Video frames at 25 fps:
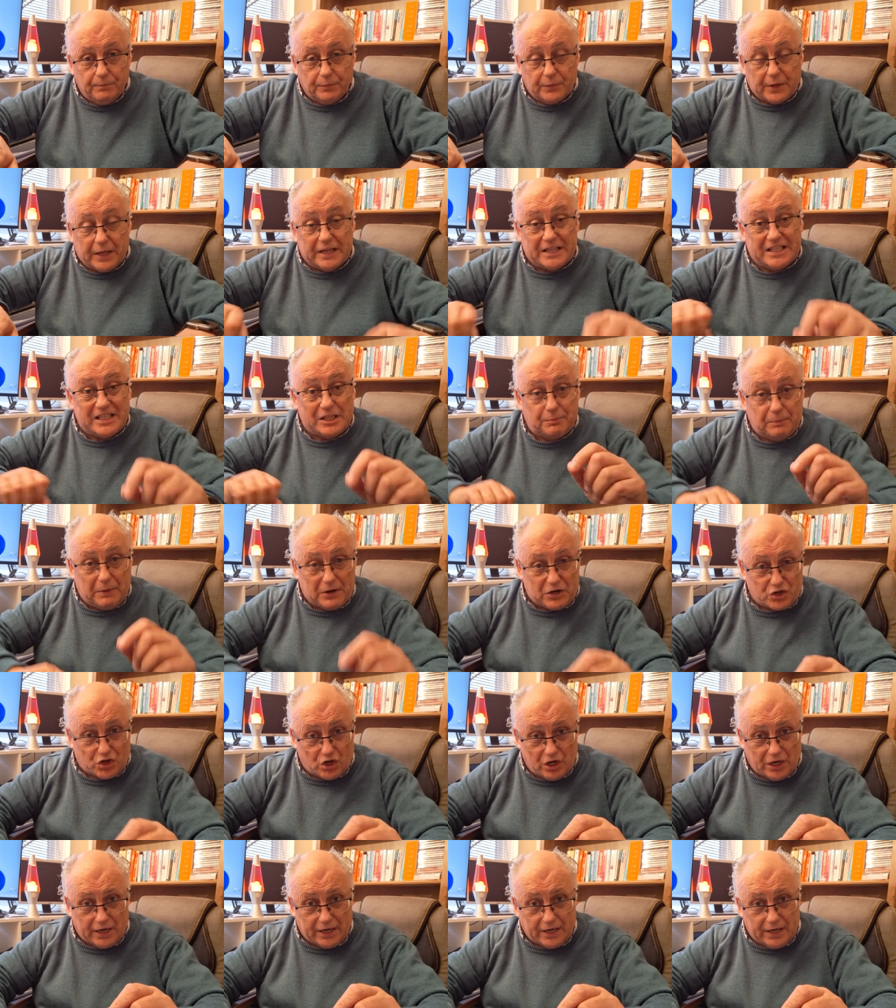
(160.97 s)

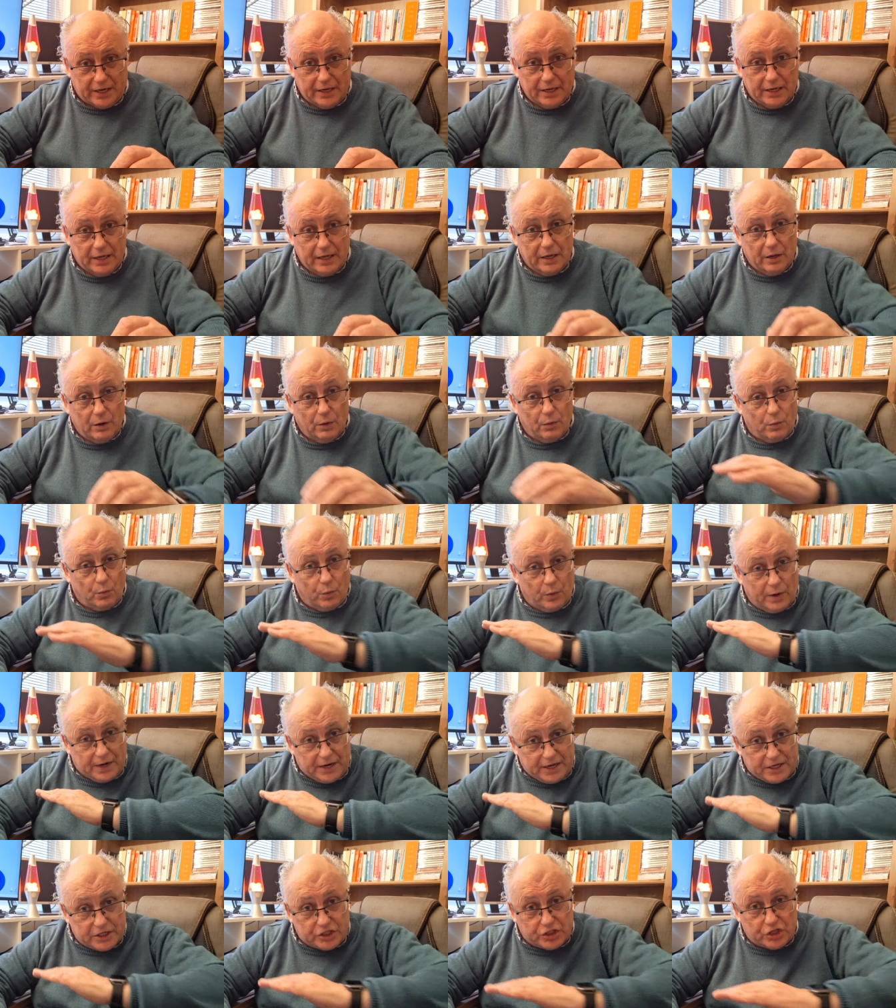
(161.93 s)
especially
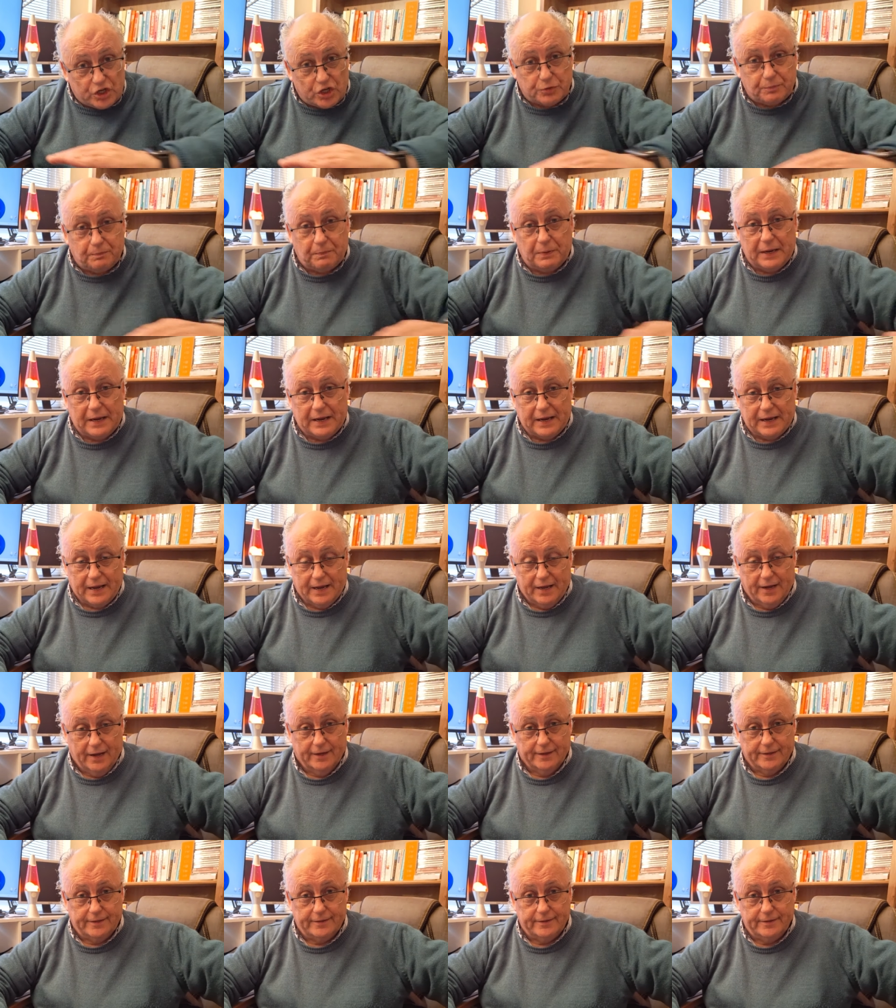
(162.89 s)
when it's just been
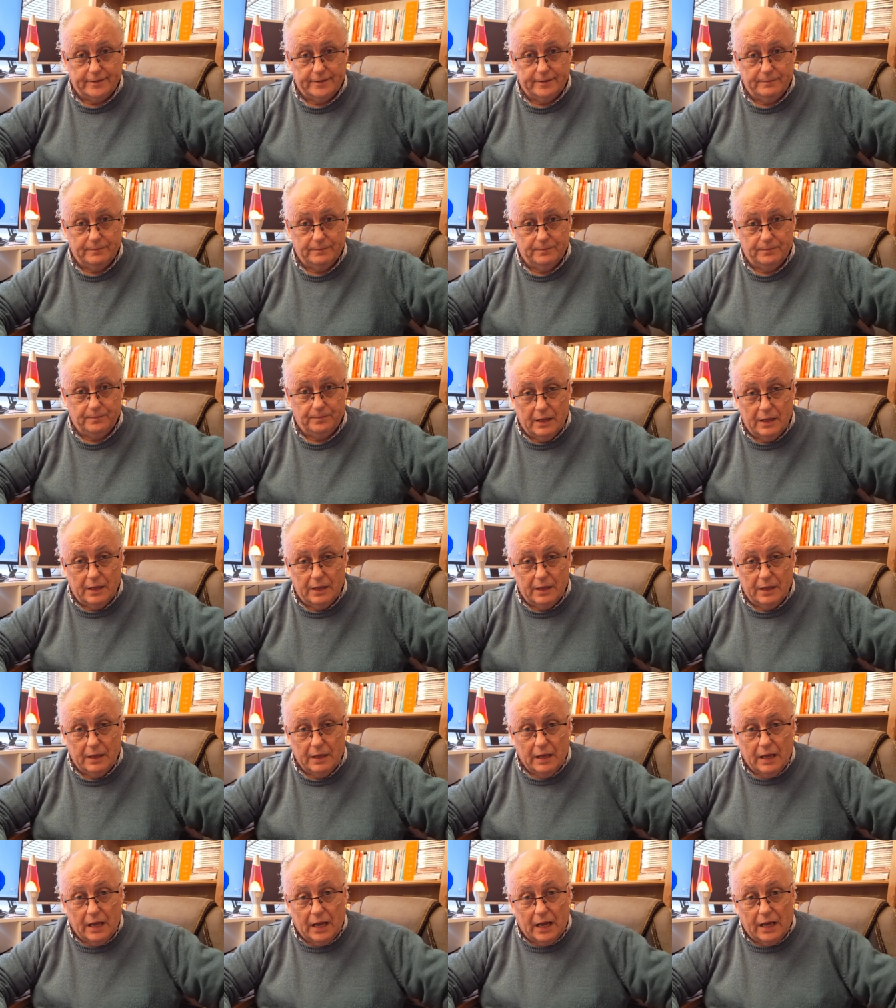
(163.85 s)
cut.
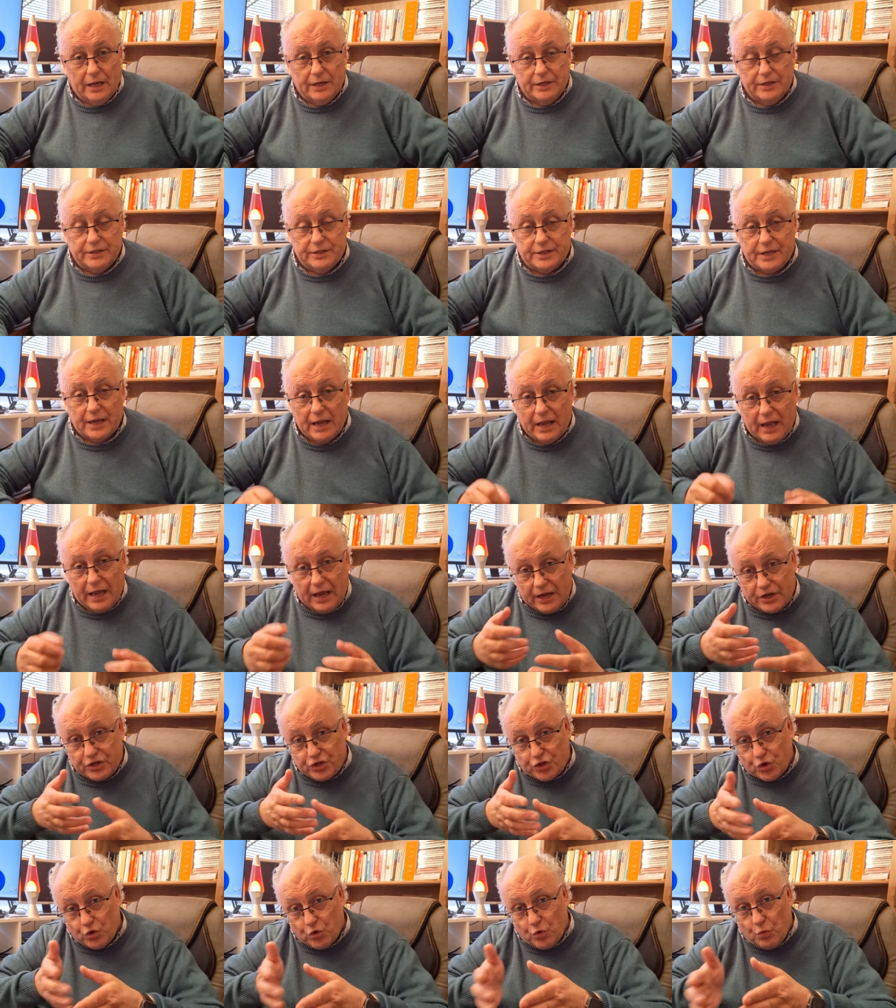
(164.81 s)
And
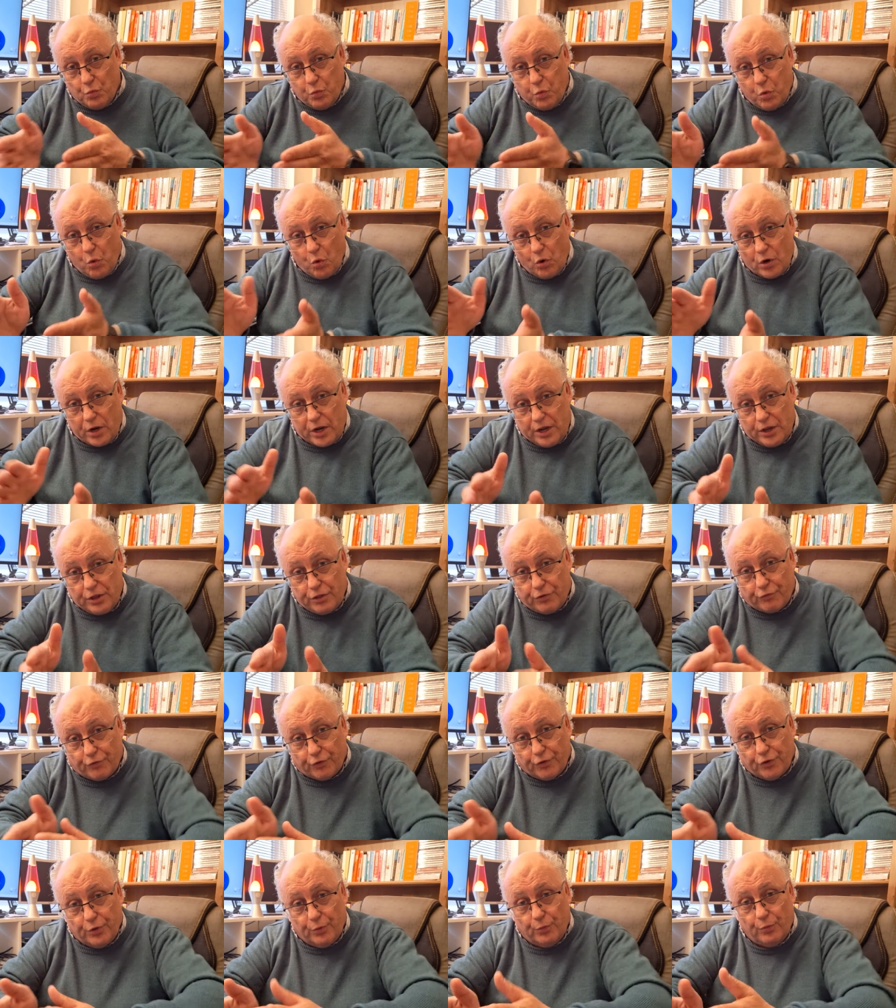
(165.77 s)
as you're walking
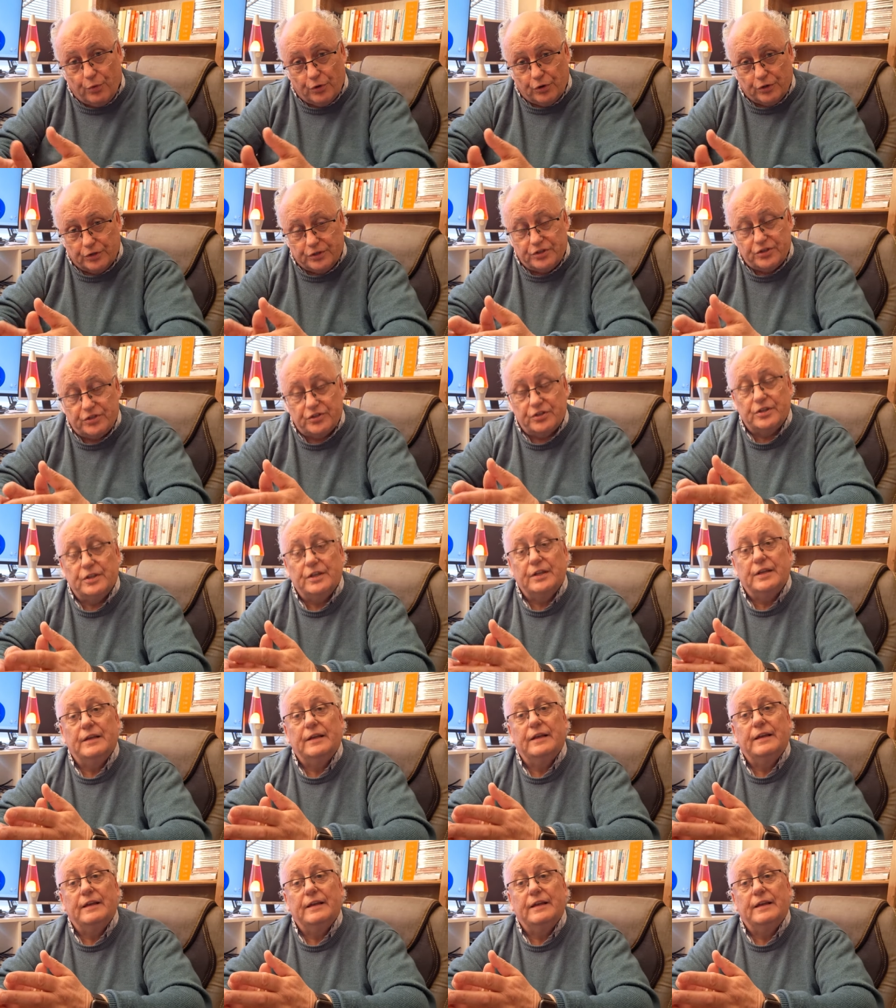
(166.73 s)
through the woods,